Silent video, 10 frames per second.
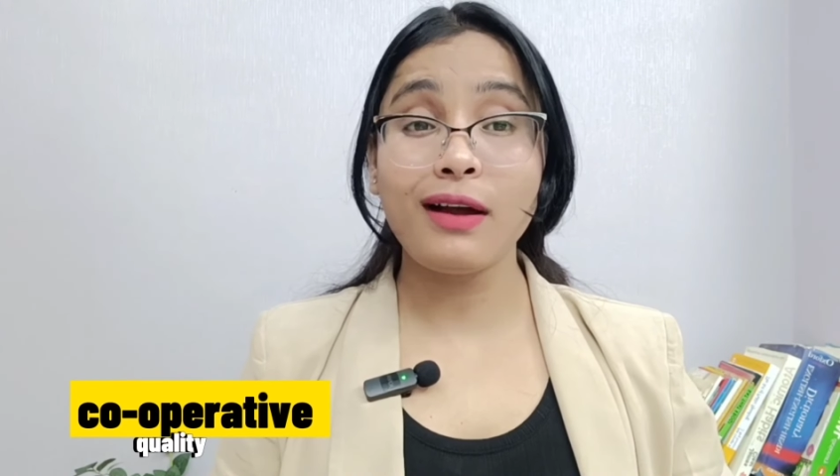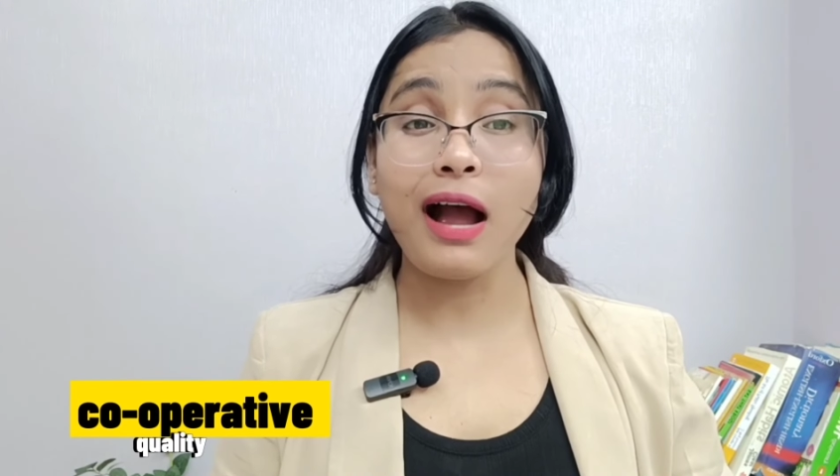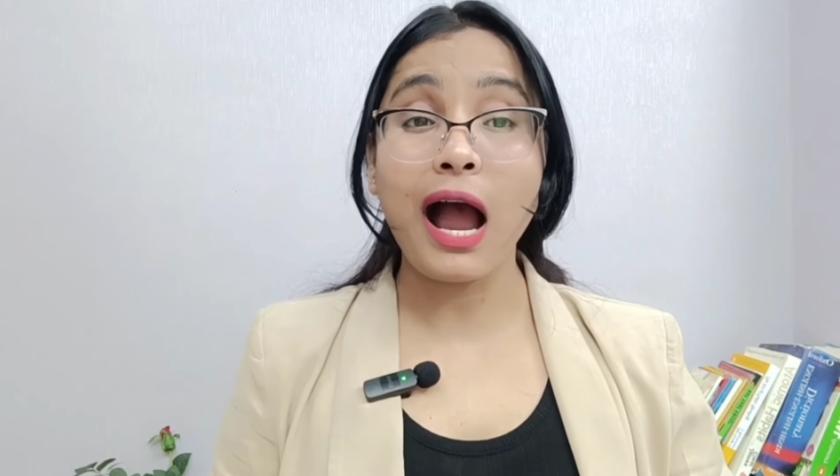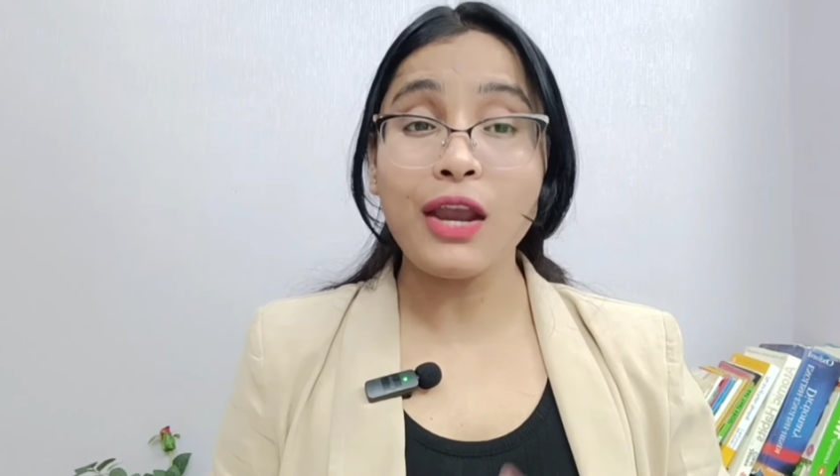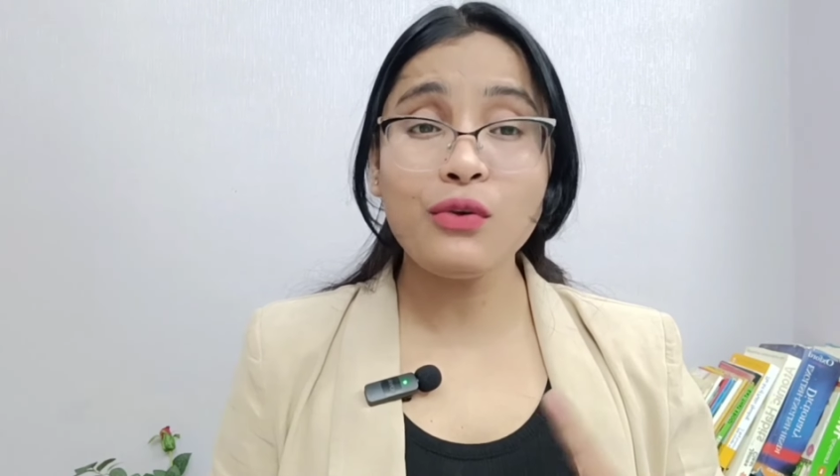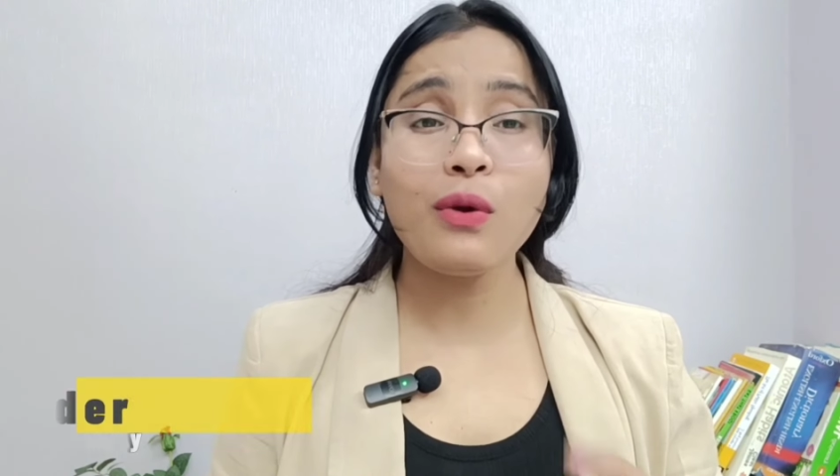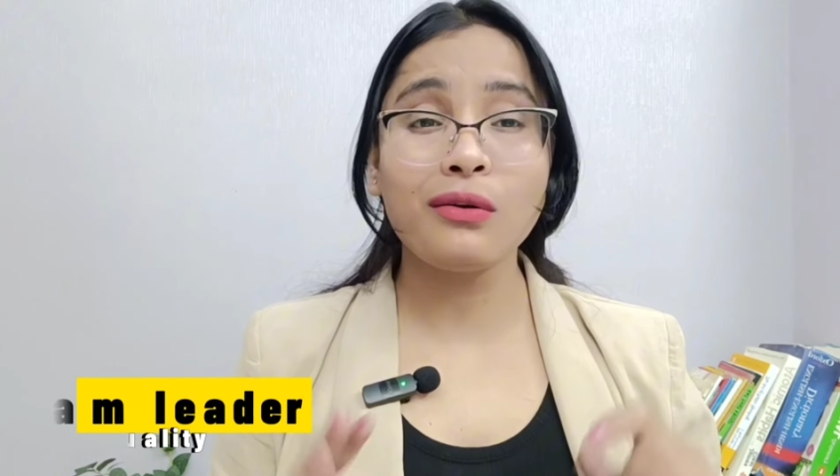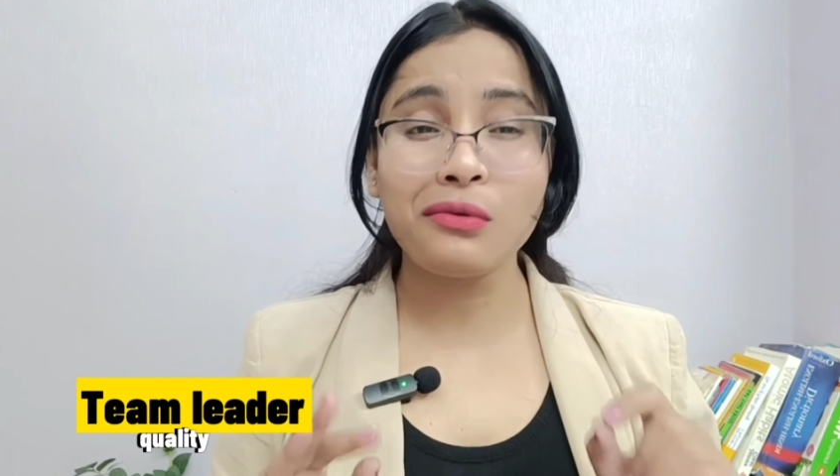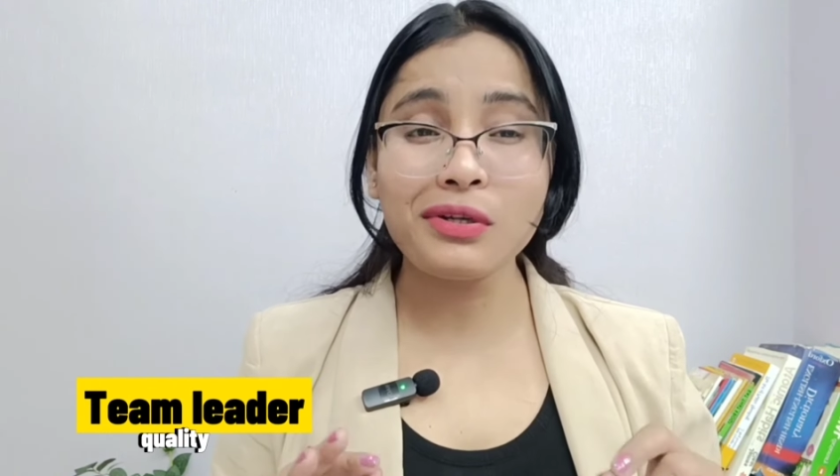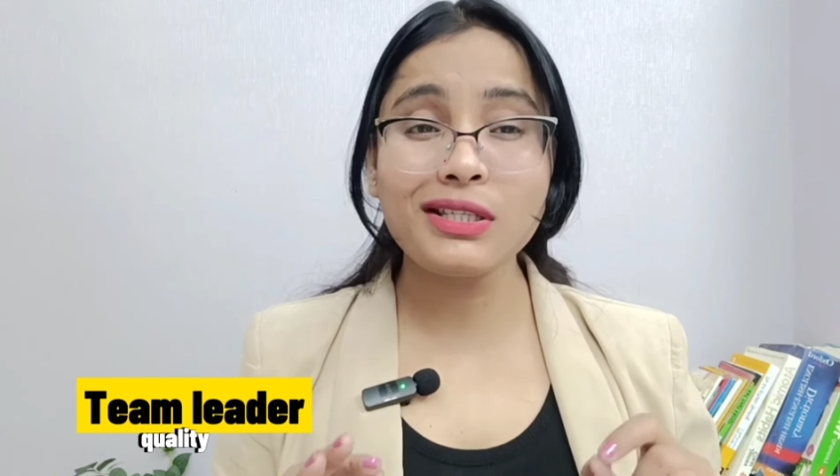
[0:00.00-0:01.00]
Are you a
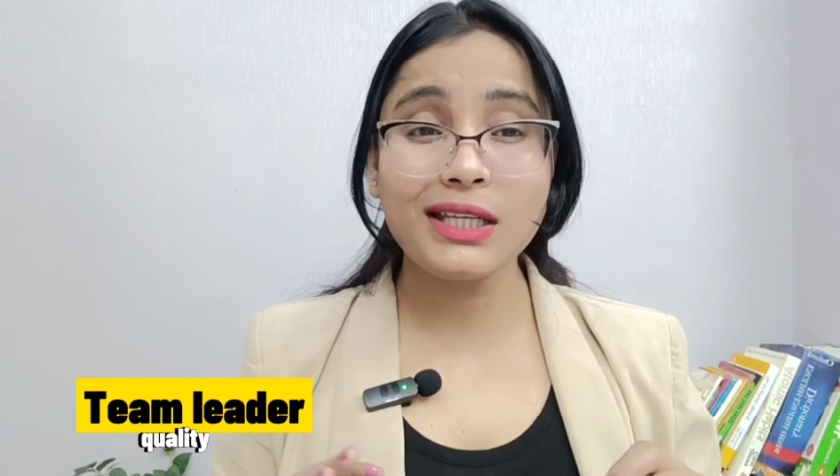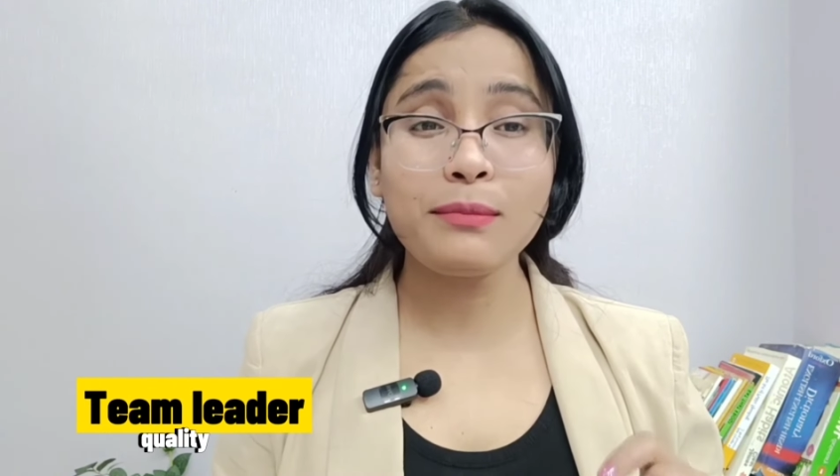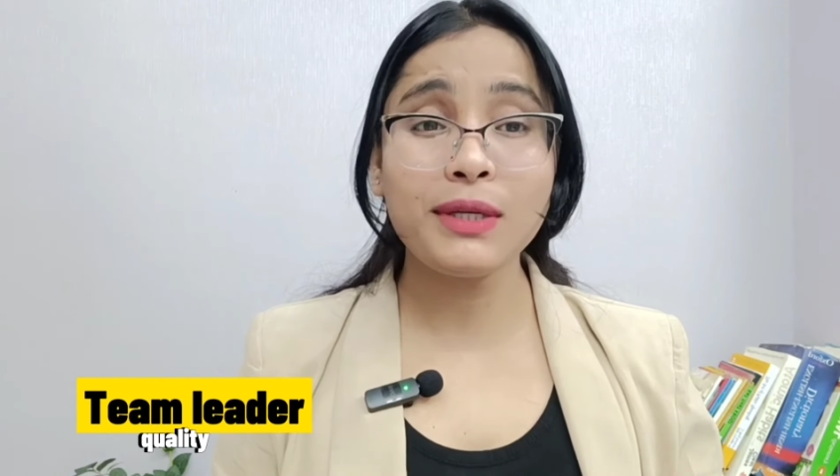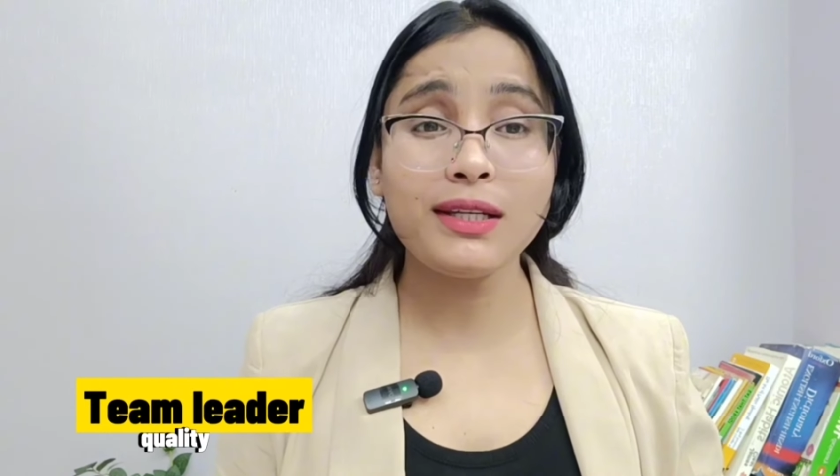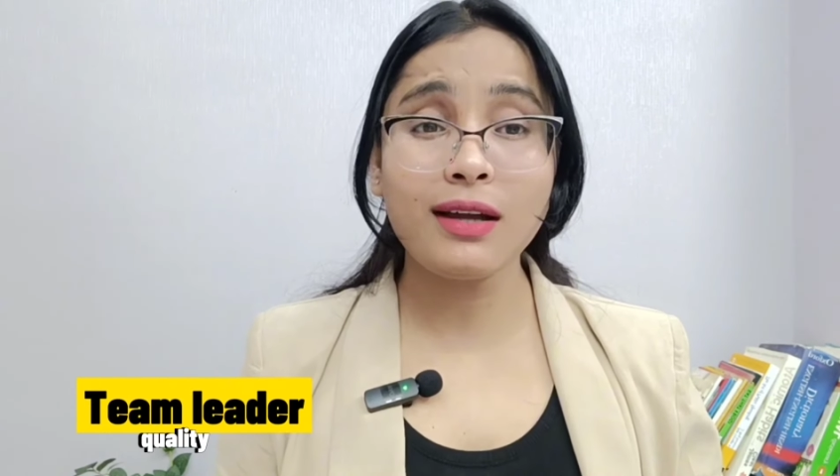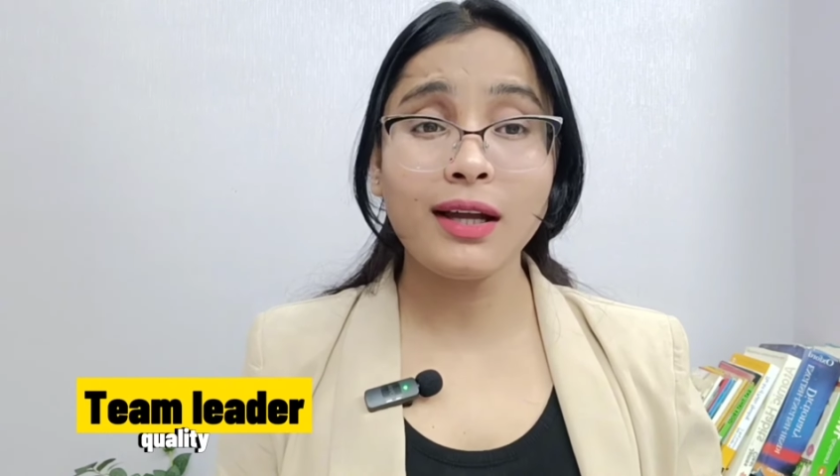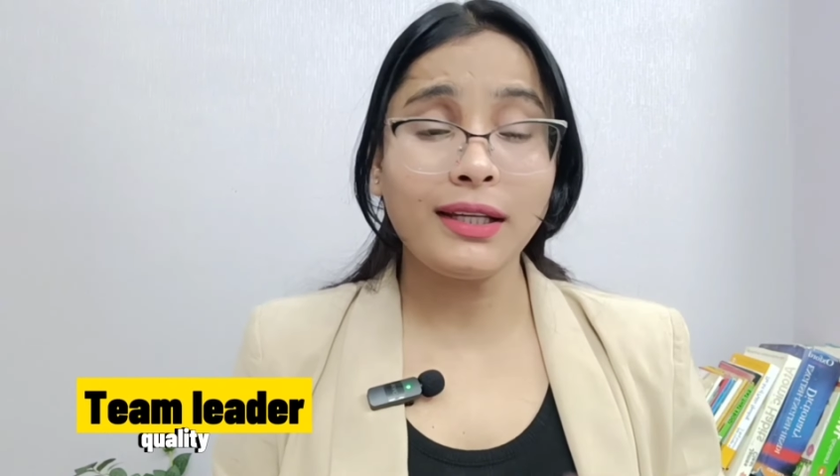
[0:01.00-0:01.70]
good team leader?